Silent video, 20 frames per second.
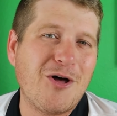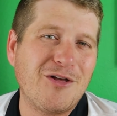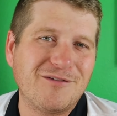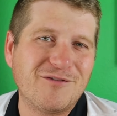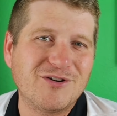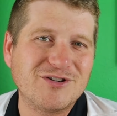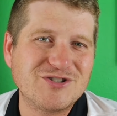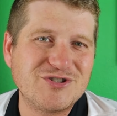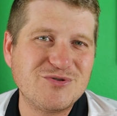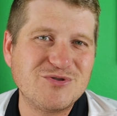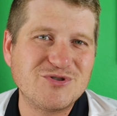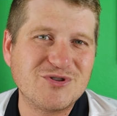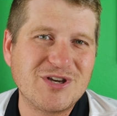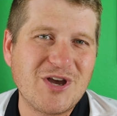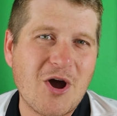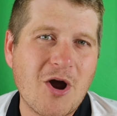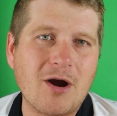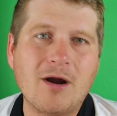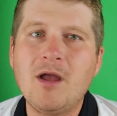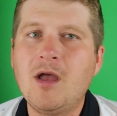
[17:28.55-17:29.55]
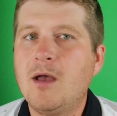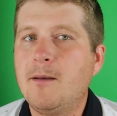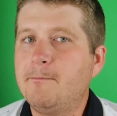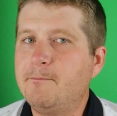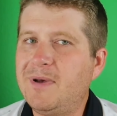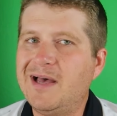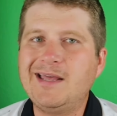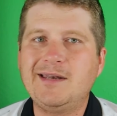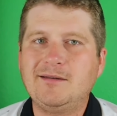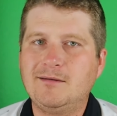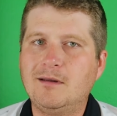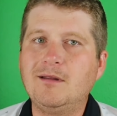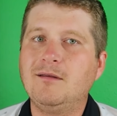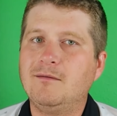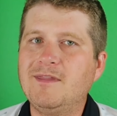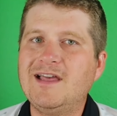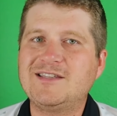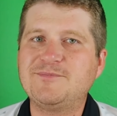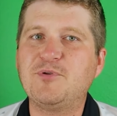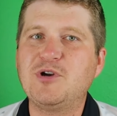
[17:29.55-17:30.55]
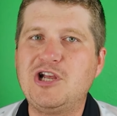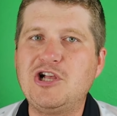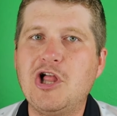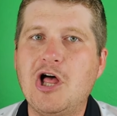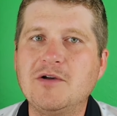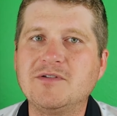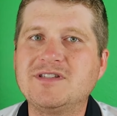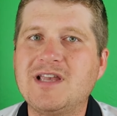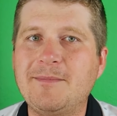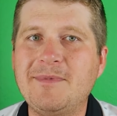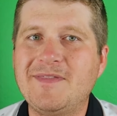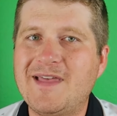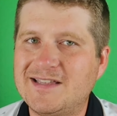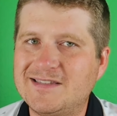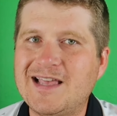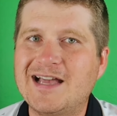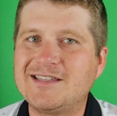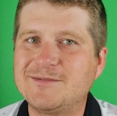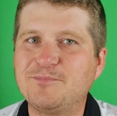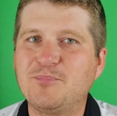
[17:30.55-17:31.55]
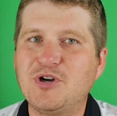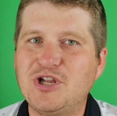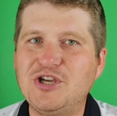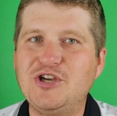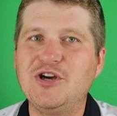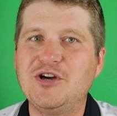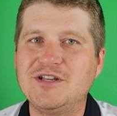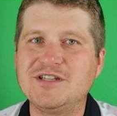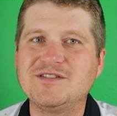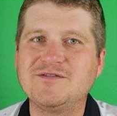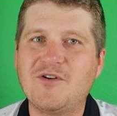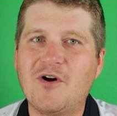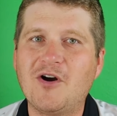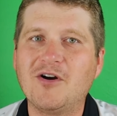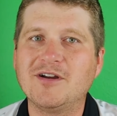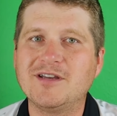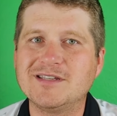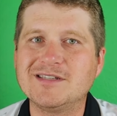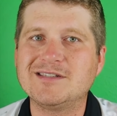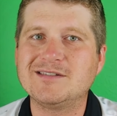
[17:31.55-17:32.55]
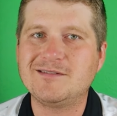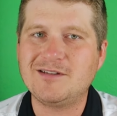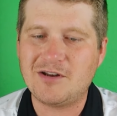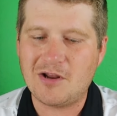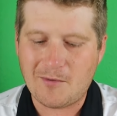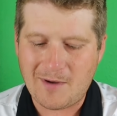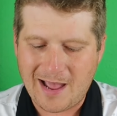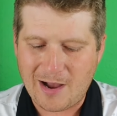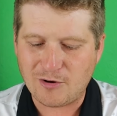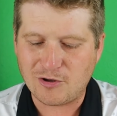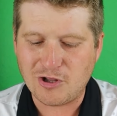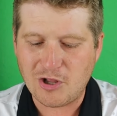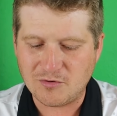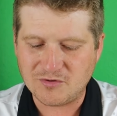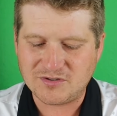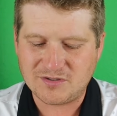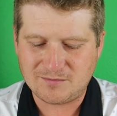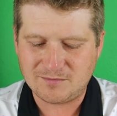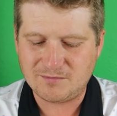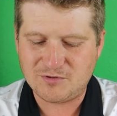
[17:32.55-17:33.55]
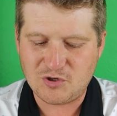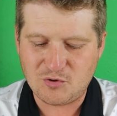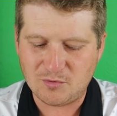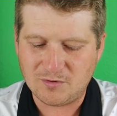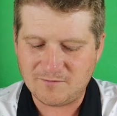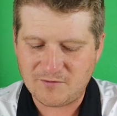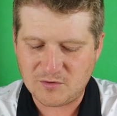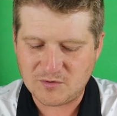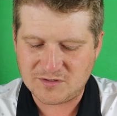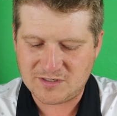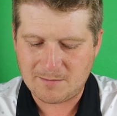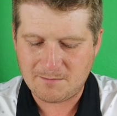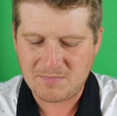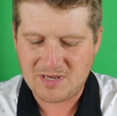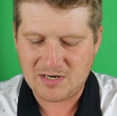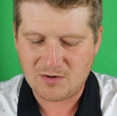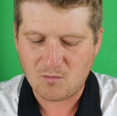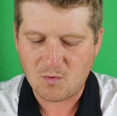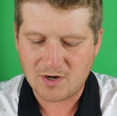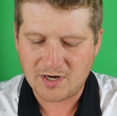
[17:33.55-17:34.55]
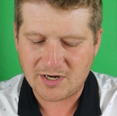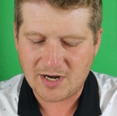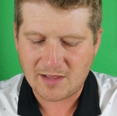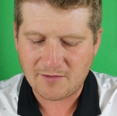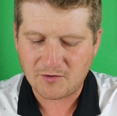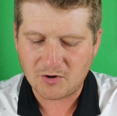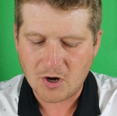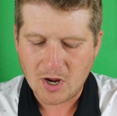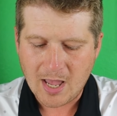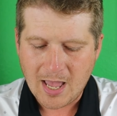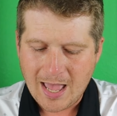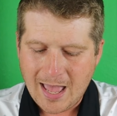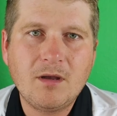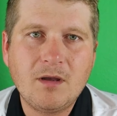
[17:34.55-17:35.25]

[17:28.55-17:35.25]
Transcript: All of ours usually are, but that's pretty close. I mean, that's pretty good as far as, you know, how close two reviews can be to one another.